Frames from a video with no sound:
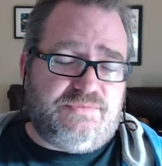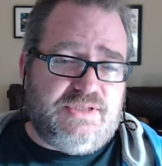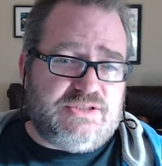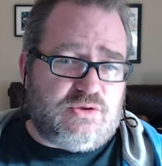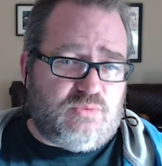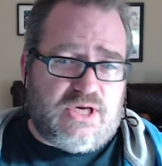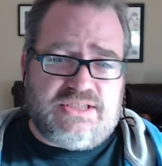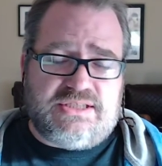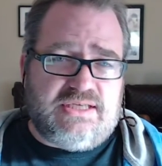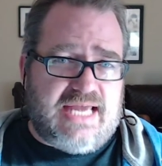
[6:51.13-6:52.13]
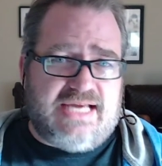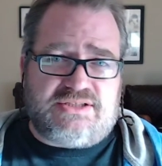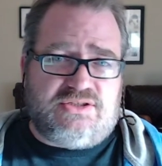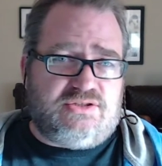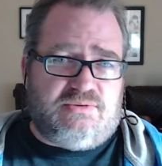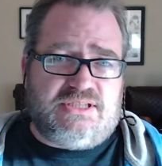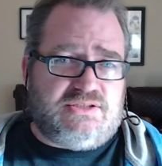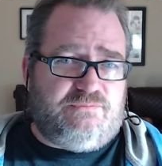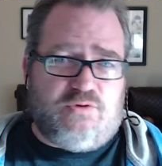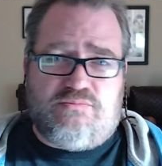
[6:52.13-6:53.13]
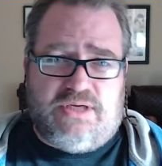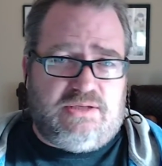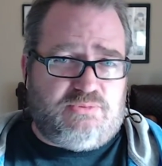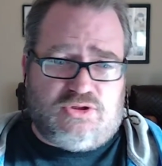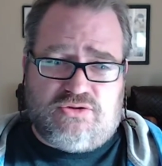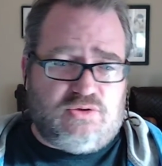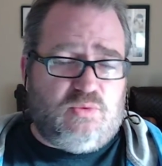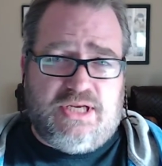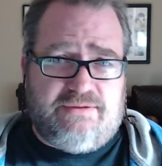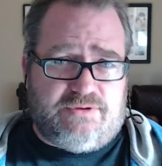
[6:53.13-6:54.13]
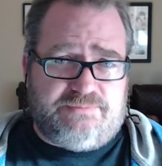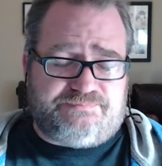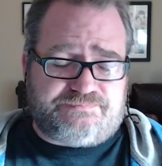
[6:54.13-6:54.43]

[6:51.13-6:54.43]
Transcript: is a writer, actor, director, filmmaker, producer, whatever,